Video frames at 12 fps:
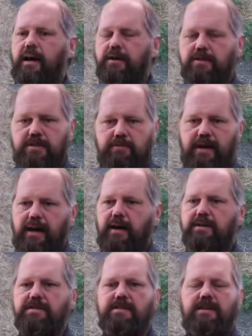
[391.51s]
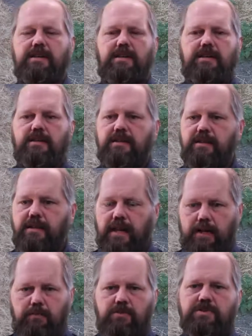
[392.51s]
your spouse, the
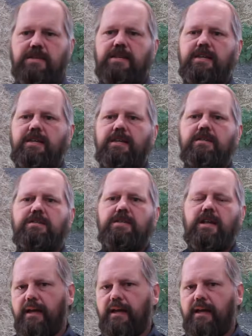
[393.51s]
neighbor's kids.